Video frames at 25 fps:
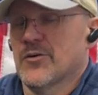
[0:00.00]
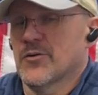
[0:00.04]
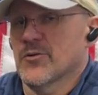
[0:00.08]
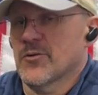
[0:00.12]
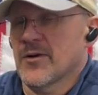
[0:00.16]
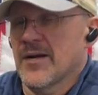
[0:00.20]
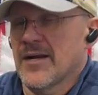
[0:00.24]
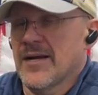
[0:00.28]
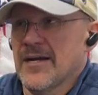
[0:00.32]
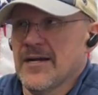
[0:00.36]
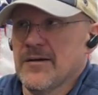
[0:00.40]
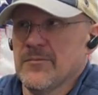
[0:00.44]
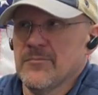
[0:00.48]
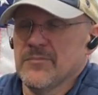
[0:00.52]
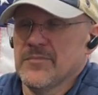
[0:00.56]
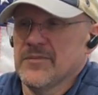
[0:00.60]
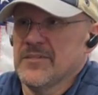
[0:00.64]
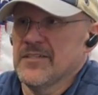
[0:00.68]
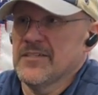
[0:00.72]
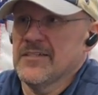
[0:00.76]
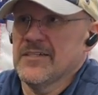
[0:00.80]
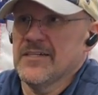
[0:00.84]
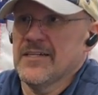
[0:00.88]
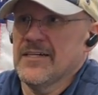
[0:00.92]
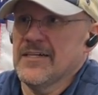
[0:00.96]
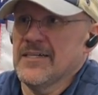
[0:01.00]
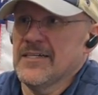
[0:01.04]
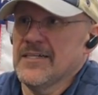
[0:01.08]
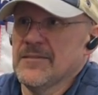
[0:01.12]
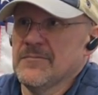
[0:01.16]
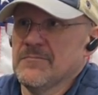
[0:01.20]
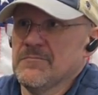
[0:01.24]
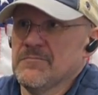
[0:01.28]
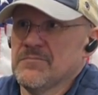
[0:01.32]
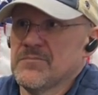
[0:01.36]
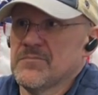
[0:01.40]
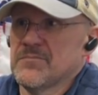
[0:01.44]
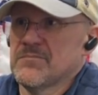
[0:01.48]
grabbed.
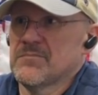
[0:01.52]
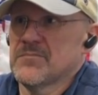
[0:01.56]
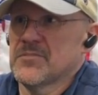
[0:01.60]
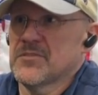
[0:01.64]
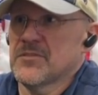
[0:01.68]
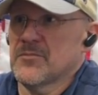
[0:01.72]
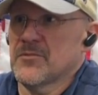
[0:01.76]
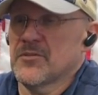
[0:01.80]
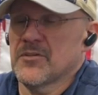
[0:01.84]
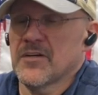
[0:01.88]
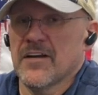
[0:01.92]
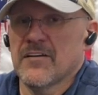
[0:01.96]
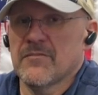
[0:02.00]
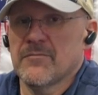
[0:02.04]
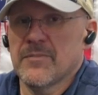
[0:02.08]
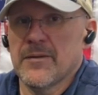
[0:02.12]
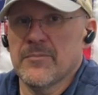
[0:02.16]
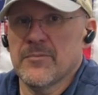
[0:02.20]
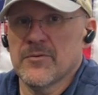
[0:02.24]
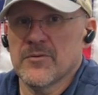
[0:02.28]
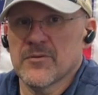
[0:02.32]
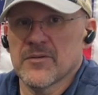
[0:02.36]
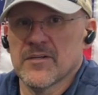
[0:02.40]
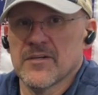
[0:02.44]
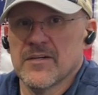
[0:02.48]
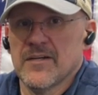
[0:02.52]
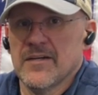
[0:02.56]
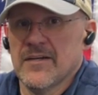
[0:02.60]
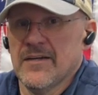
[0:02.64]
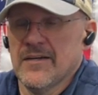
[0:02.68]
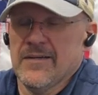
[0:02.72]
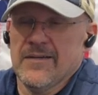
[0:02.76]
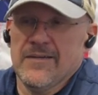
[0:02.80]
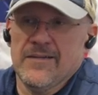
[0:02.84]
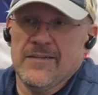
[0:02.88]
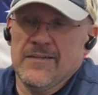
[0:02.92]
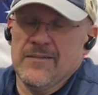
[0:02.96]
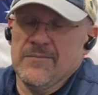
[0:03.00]
Uh, some graph paper.
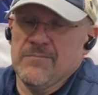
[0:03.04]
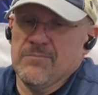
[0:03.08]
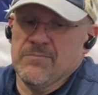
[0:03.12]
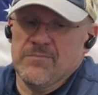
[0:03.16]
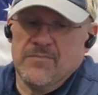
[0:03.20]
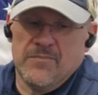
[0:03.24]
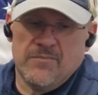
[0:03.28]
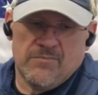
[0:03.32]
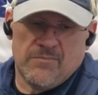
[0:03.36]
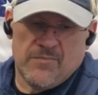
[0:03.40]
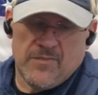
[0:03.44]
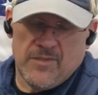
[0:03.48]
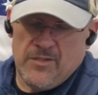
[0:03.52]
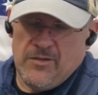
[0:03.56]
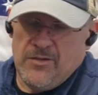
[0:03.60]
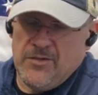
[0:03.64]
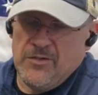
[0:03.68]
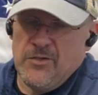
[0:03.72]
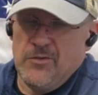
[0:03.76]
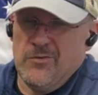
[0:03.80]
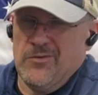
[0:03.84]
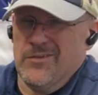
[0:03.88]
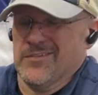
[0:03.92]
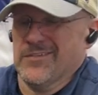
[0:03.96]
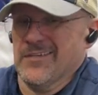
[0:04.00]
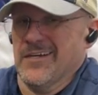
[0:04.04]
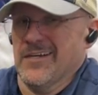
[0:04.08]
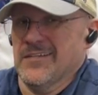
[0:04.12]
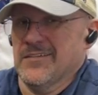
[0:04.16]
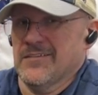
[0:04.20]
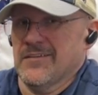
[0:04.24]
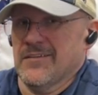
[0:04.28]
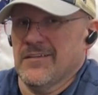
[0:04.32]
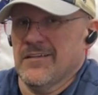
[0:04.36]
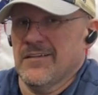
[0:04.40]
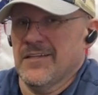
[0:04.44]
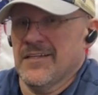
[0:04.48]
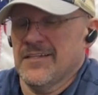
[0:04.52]
You know, I know the
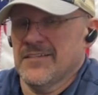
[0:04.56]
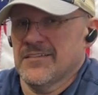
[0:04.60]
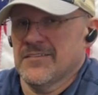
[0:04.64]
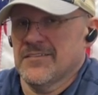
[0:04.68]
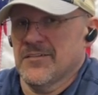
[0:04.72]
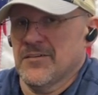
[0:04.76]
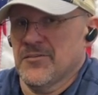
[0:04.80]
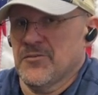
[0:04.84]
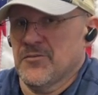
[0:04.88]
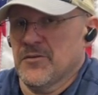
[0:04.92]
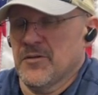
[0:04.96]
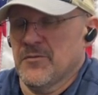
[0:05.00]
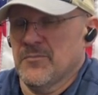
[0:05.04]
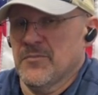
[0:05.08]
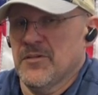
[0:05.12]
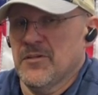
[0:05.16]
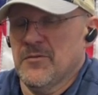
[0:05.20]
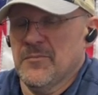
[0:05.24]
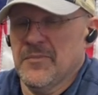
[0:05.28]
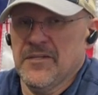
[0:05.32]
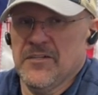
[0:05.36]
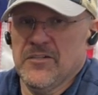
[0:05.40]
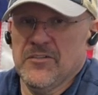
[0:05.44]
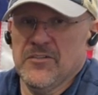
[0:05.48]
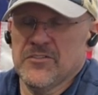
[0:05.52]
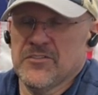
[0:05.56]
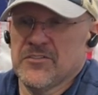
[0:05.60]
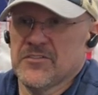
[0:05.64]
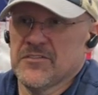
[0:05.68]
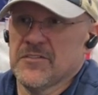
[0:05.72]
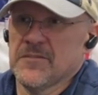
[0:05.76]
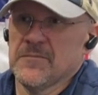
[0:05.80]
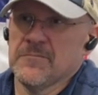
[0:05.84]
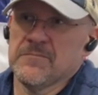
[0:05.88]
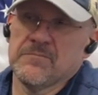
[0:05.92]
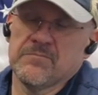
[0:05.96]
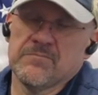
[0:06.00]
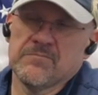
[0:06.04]
size of the lights, they're three
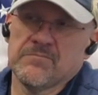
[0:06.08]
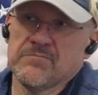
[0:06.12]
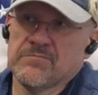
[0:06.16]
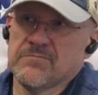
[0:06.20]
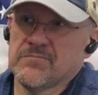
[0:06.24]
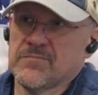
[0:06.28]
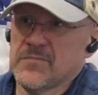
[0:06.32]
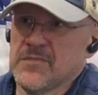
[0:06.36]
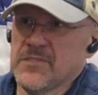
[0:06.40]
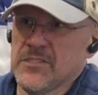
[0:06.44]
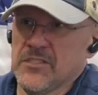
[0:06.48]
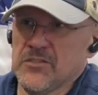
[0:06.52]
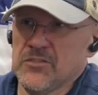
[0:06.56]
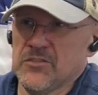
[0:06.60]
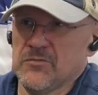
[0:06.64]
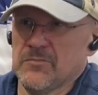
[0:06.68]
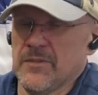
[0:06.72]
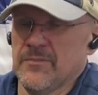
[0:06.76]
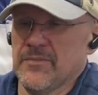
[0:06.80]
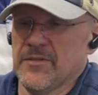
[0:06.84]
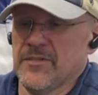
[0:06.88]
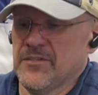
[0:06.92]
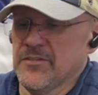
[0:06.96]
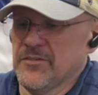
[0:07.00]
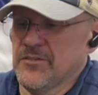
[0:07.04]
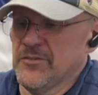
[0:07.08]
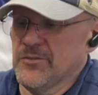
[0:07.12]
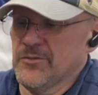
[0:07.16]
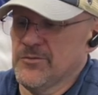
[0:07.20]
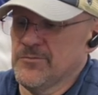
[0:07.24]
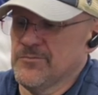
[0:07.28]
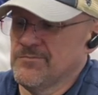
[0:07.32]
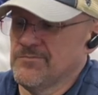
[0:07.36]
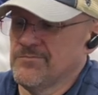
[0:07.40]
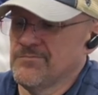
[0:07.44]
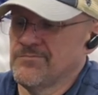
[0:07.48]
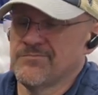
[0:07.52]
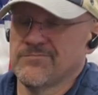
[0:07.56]
millimeters. You know, so maybe
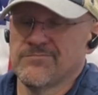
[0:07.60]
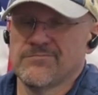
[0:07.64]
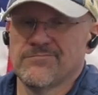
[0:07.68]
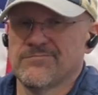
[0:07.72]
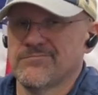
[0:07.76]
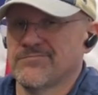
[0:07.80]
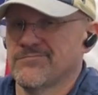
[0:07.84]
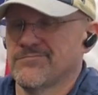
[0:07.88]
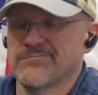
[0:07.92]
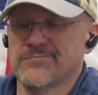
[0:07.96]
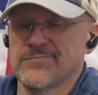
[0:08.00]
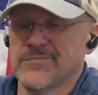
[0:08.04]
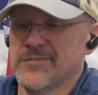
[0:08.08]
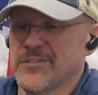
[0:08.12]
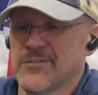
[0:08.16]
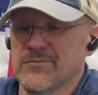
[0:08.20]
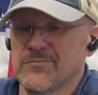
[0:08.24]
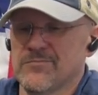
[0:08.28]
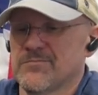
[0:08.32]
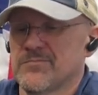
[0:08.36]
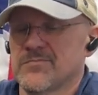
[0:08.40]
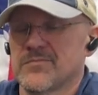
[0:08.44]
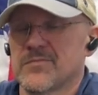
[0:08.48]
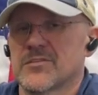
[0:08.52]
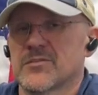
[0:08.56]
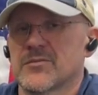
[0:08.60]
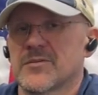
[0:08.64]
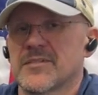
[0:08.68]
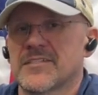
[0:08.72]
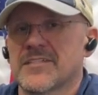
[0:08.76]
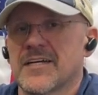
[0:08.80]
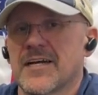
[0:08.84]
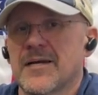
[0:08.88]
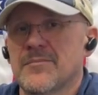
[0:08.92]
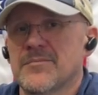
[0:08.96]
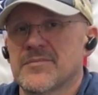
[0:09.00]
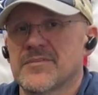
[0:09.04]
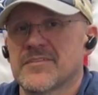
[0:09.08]
do, you know, three
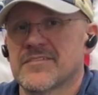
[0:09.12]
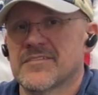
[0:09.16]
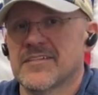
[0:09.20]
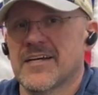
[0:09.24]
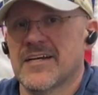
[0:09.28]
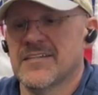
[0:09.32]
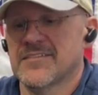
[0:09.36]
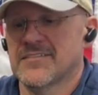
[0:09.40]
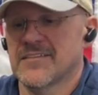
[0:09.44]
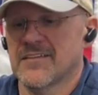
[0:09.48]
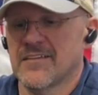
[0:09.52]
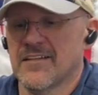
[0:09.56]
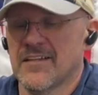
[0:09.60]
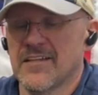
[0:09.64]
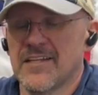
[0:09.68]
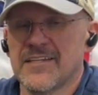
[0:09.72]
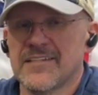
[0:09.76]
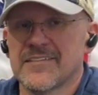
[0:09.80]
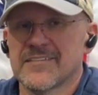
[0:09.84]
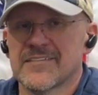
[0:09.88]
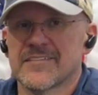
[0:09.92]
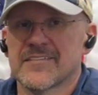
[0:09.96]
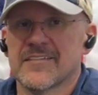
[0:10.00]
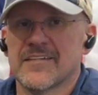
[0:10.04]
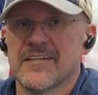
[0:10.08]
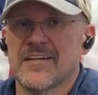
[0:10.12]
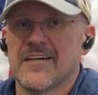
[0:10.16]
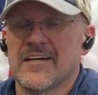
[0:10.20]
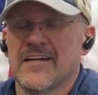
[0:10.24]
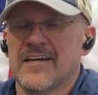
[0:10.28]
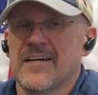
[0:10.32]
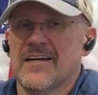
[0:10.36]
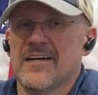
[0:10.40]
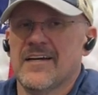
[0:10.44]
times the size of the lights